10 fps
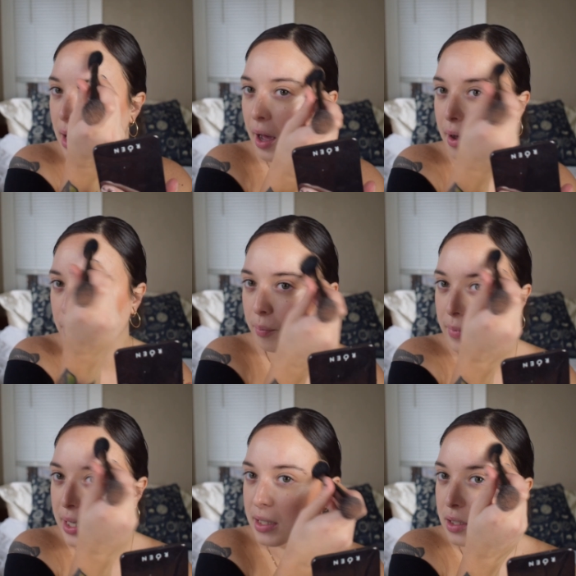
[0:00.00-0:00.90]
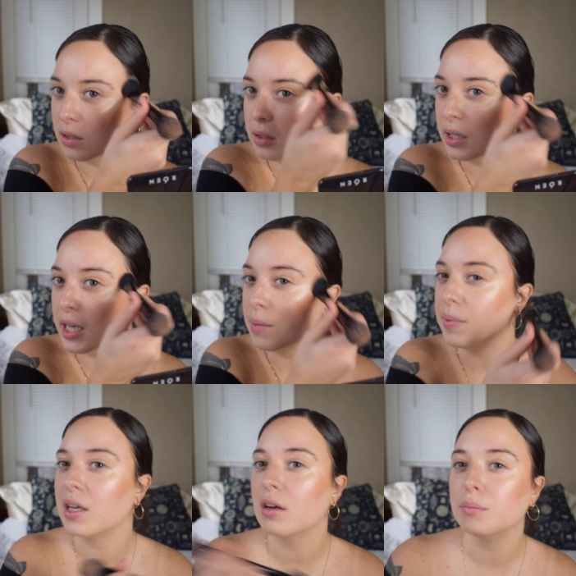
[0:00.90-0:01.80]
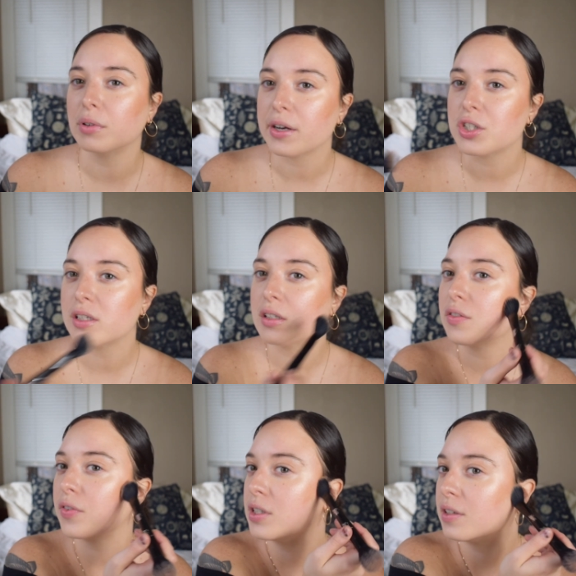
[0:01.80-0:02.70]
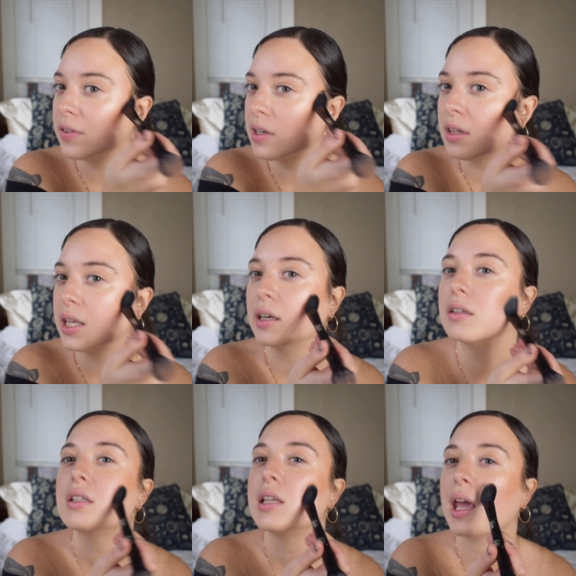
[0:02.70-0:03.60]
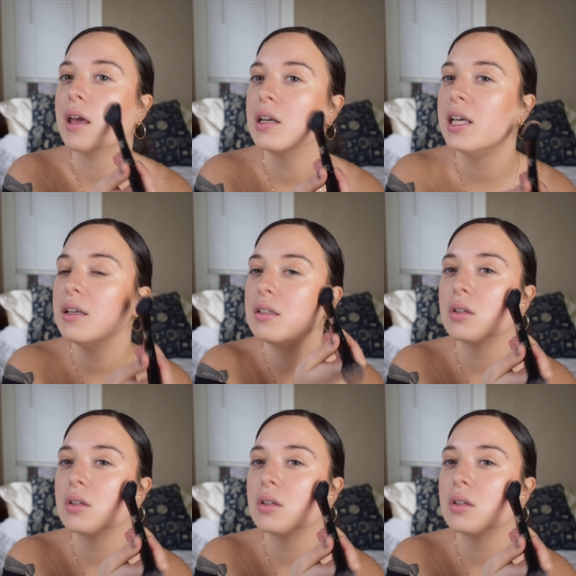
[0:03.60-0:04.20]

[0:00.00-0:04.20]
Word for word: um, is keeping your brushes for different things handy.